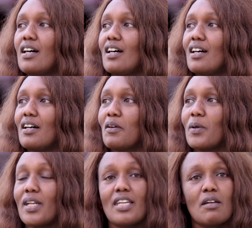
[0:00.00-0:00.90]

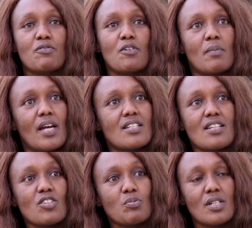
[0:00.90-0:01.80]
When I came for my
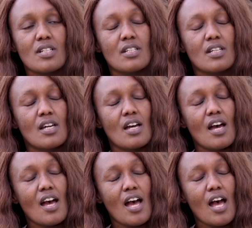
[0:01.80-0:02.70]
attachment,
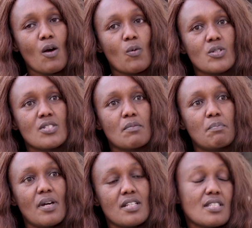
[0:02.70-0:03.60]
I was the
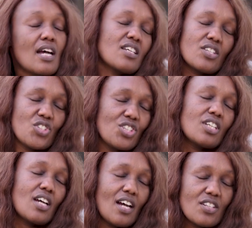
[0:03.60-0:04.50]
best
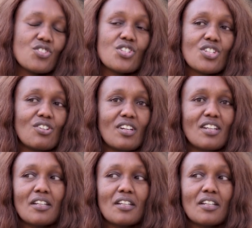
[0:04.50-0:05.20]
attaché at Treasury.